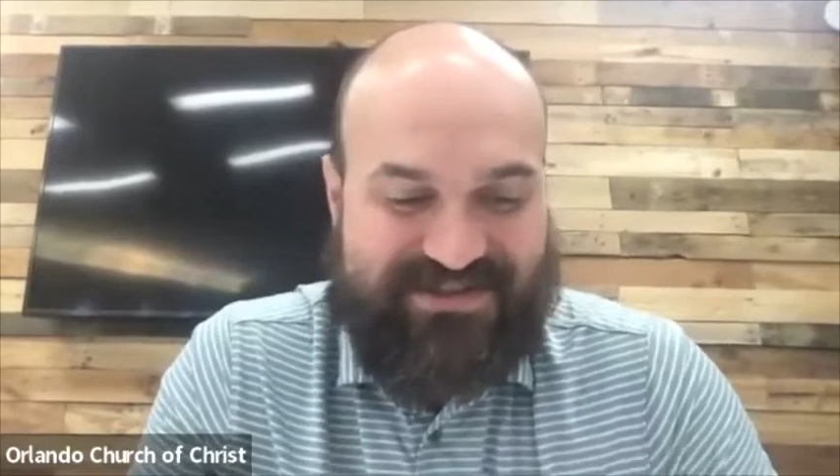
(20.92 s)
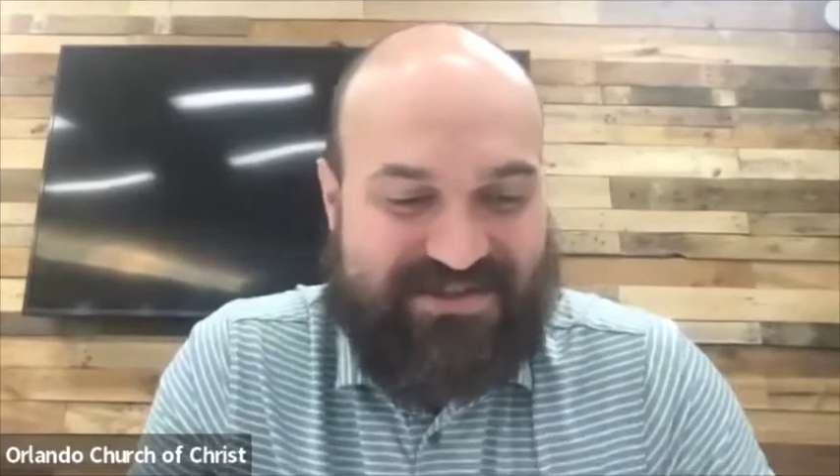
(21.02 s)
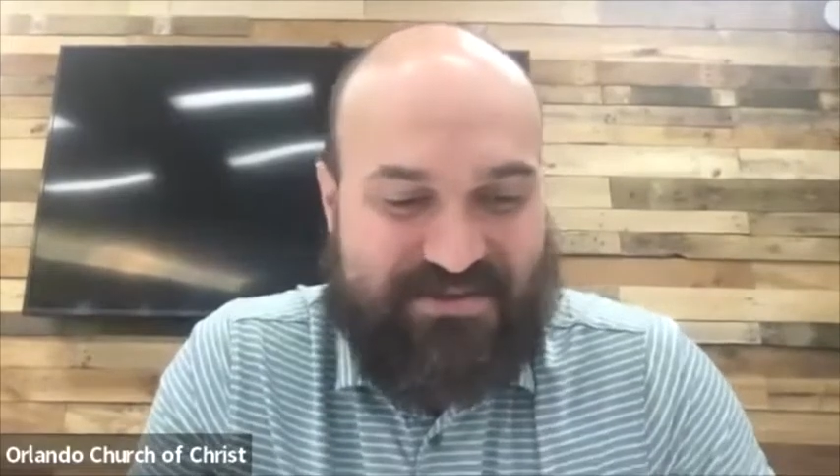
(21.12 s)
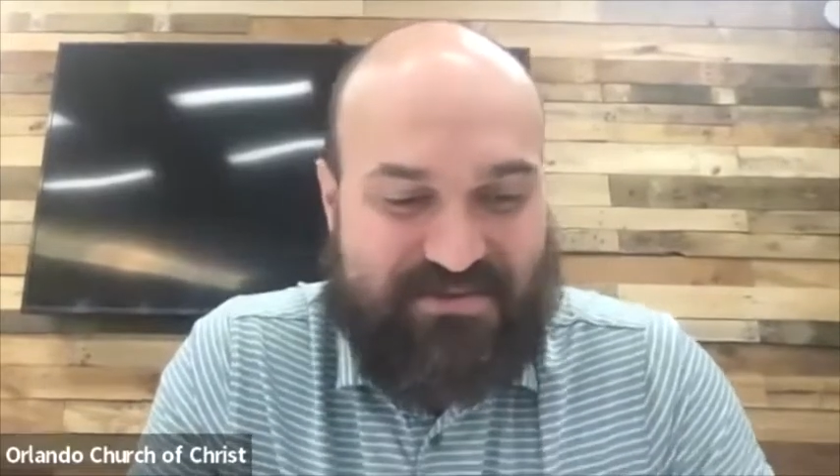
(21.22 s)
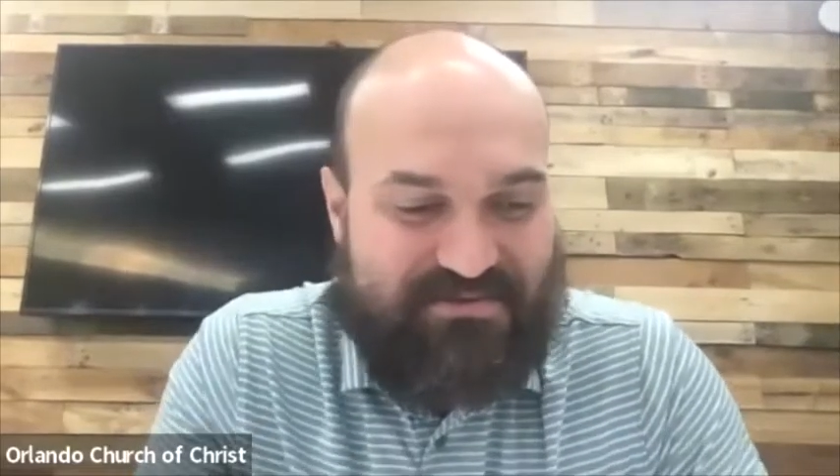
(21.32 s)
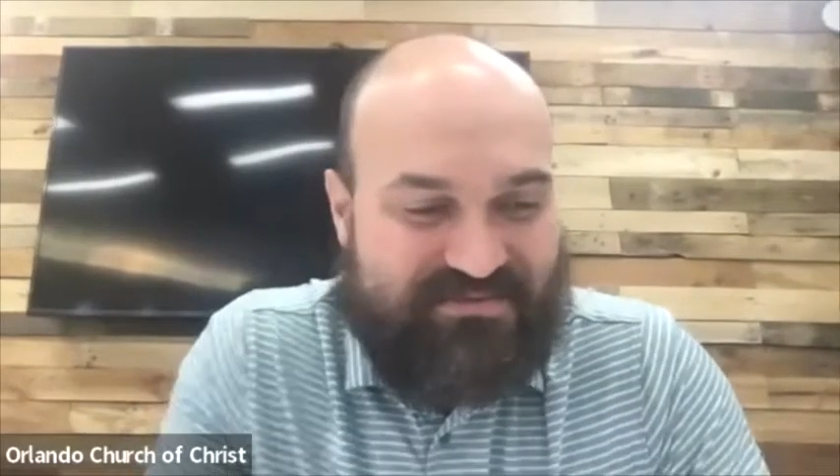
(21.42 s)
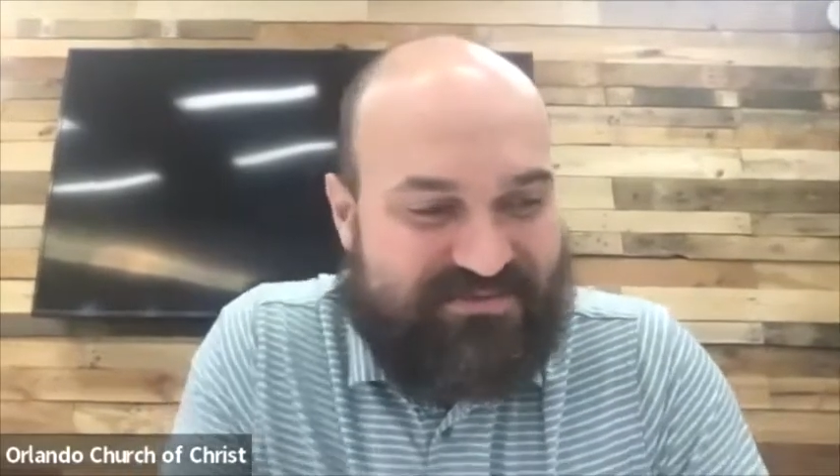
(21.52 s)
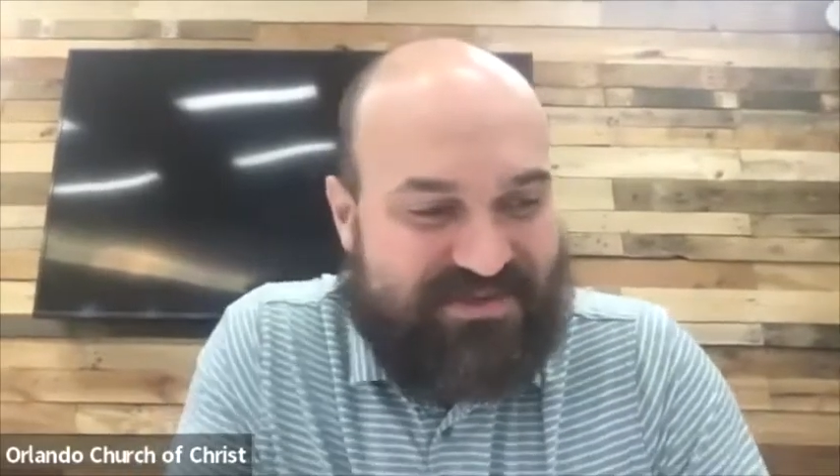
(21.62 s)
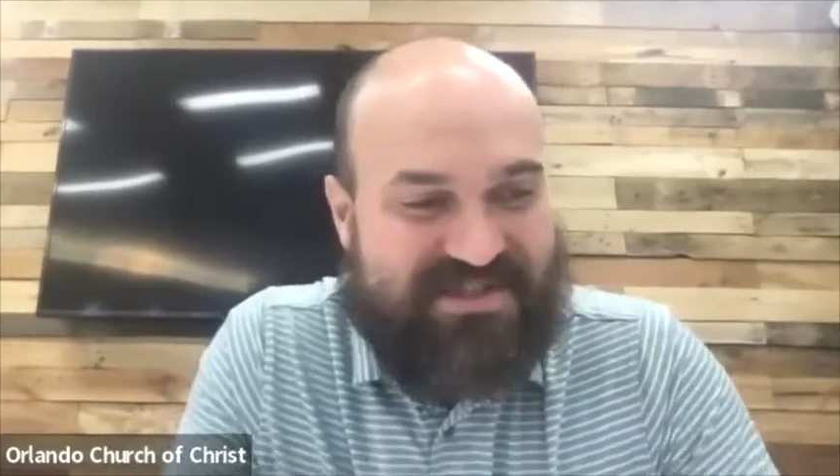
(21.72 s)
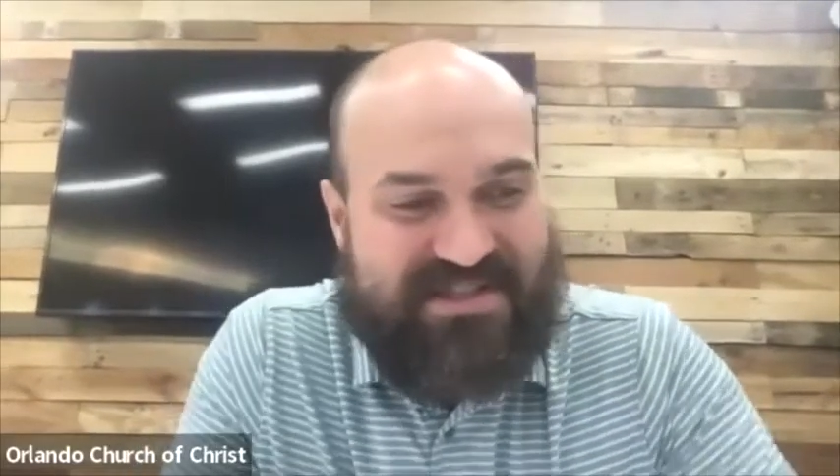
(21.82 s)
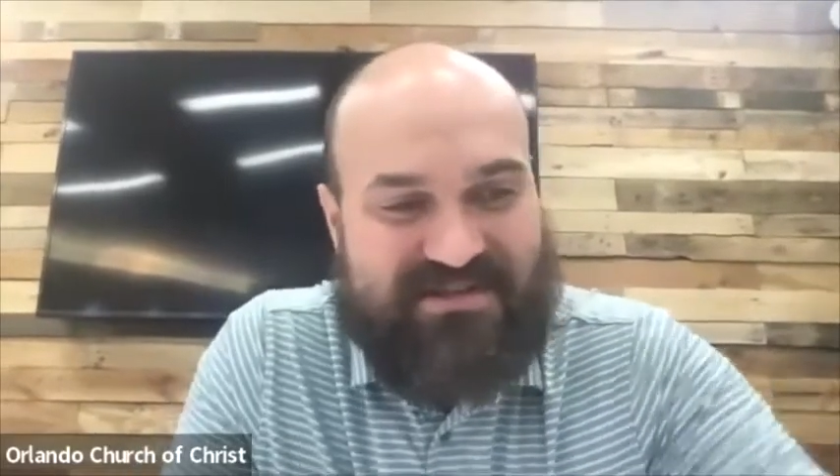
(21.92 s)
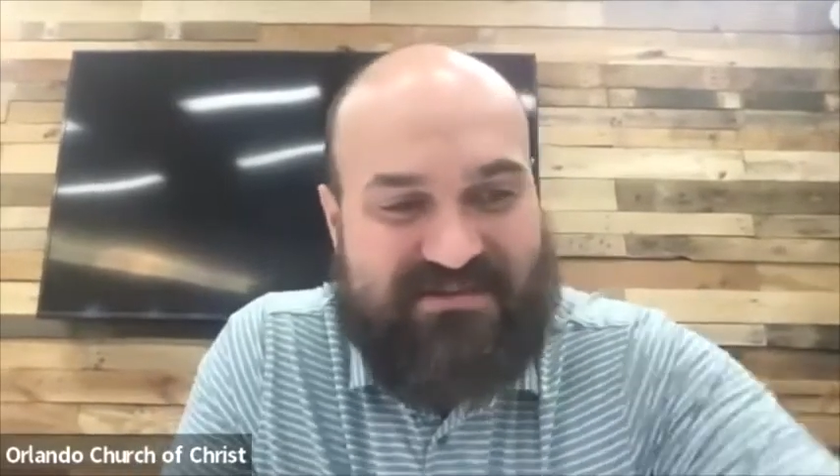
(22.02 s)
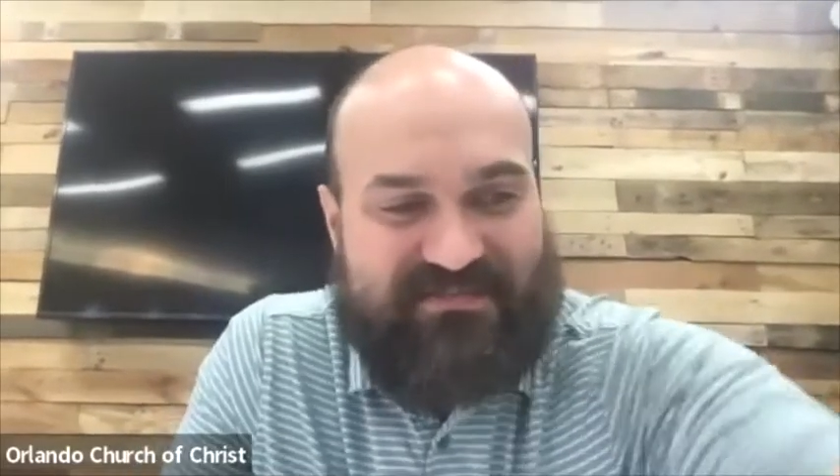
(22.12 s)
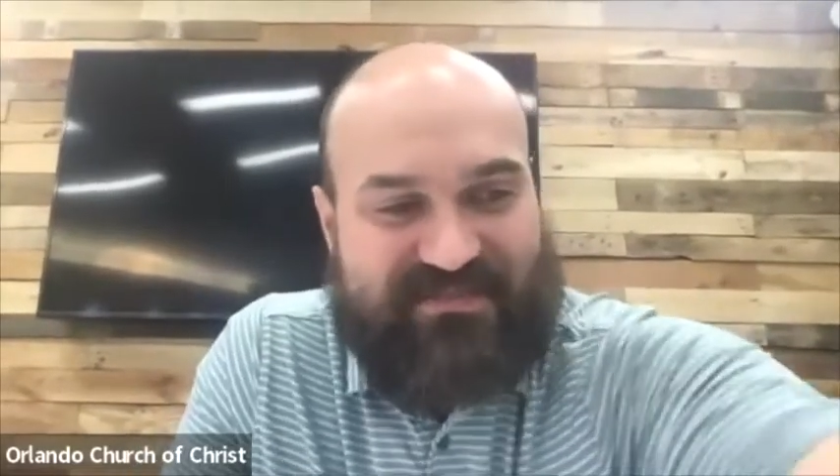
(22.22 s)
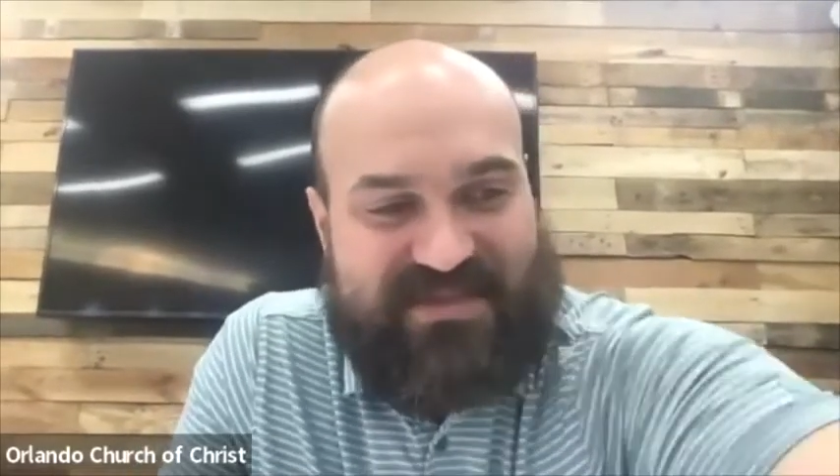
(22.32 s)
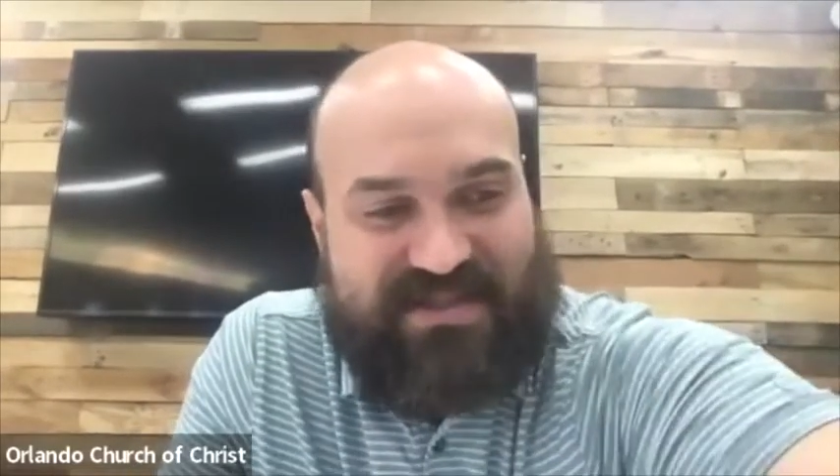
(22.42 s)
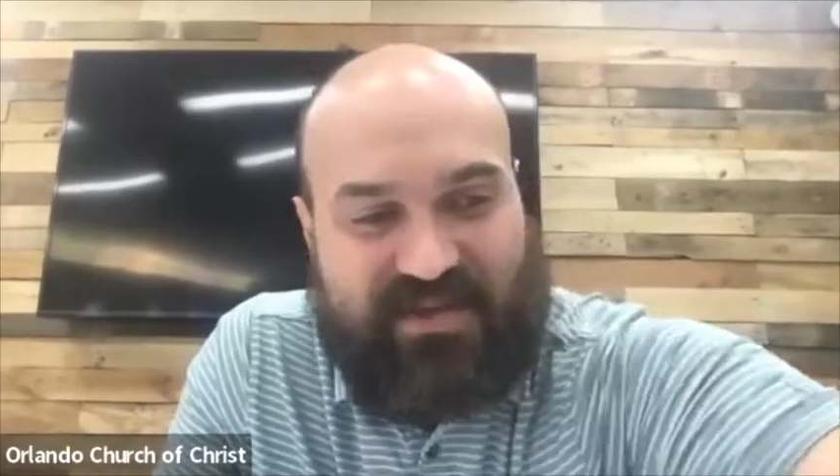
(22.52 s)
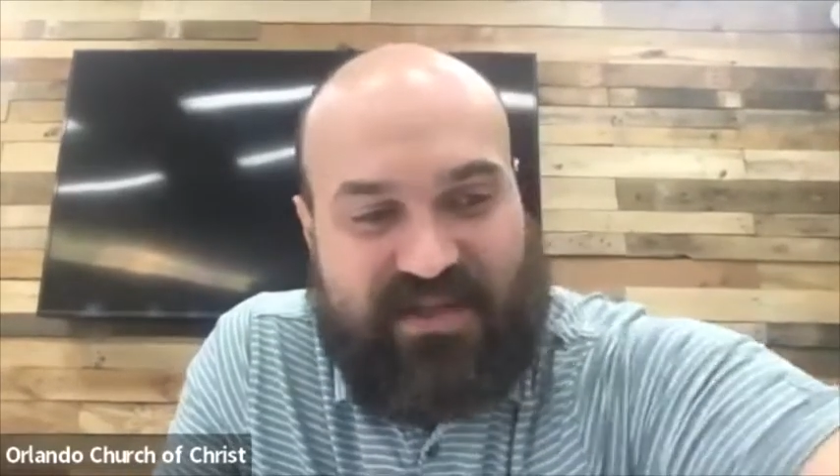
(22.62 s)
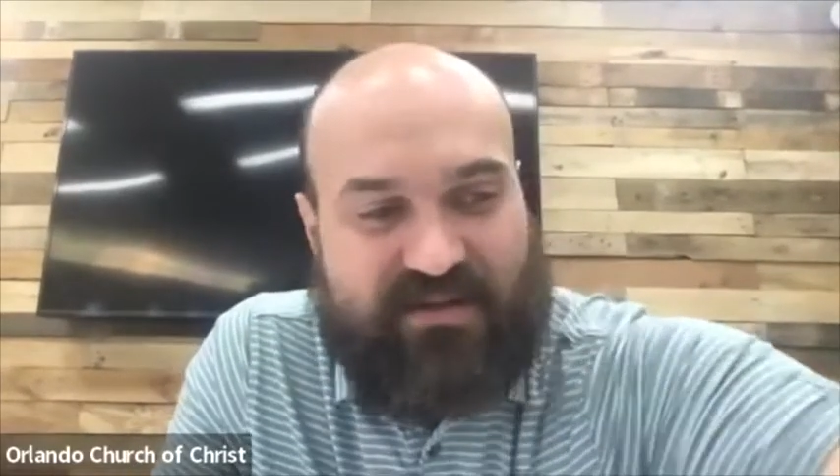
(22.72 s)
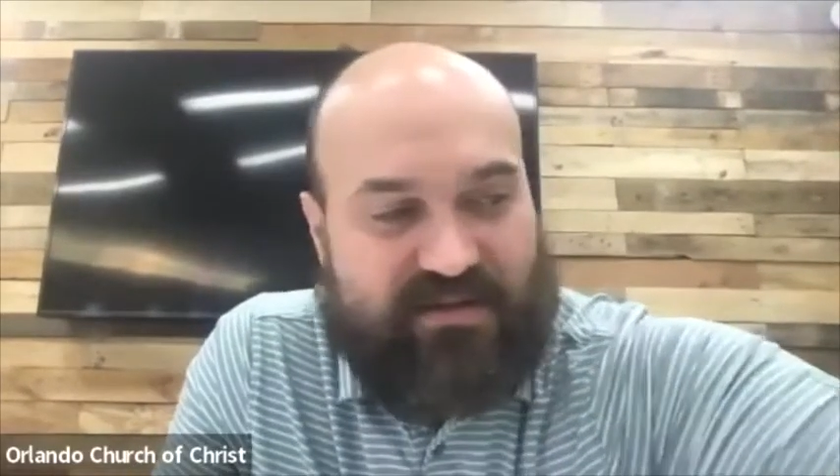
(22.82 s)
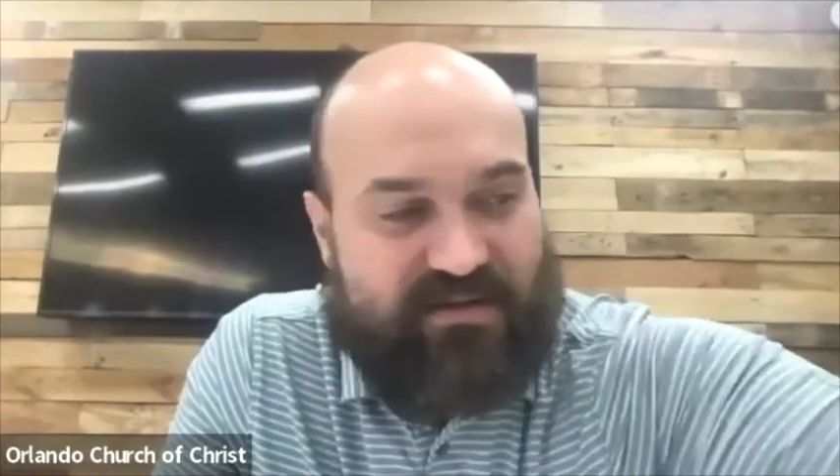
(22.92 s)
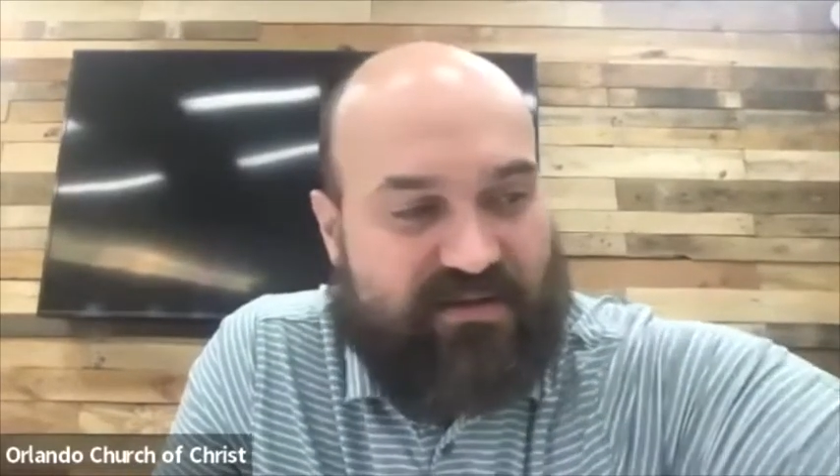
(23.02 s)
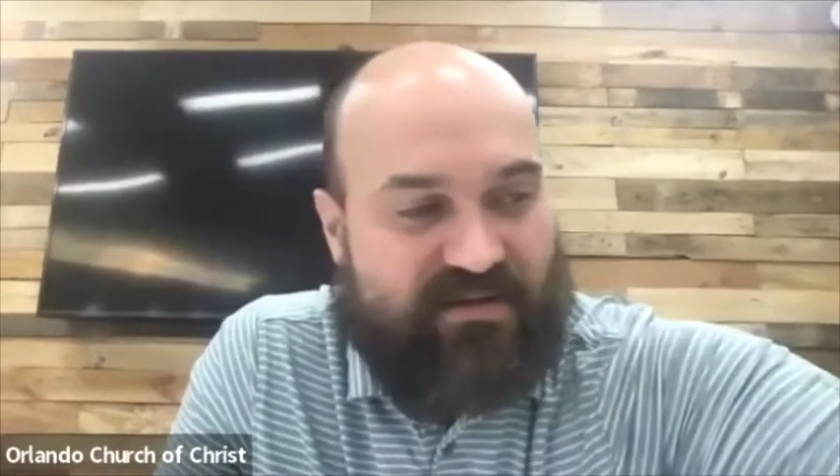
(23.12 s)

to just see something